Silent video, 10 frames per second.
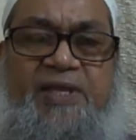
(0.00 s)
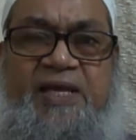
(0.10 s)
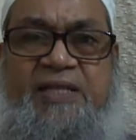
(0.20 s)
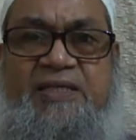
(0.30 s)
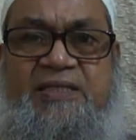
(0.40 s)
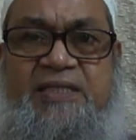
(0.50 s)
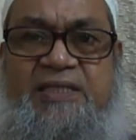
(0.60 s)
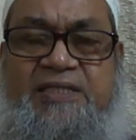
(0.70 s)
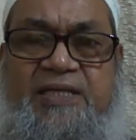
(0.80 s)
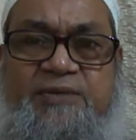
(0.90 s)
and these
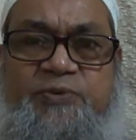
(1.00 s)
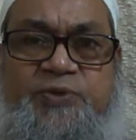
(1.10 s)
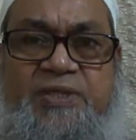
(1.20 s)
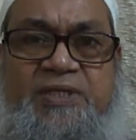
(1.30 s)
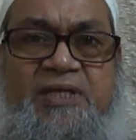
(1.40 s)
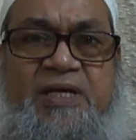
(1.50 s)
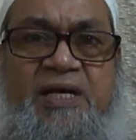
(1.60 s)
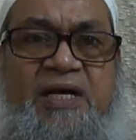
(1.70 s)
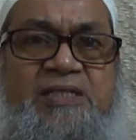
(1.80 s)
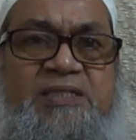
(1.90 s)
rings are mostly
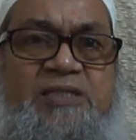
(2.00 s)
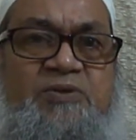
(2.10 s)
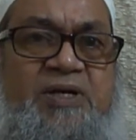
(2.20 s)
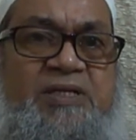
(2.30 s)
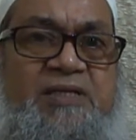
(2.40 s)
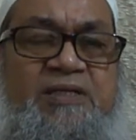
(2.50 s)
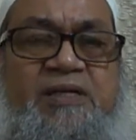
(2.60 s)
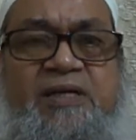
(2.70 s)
unsaturated.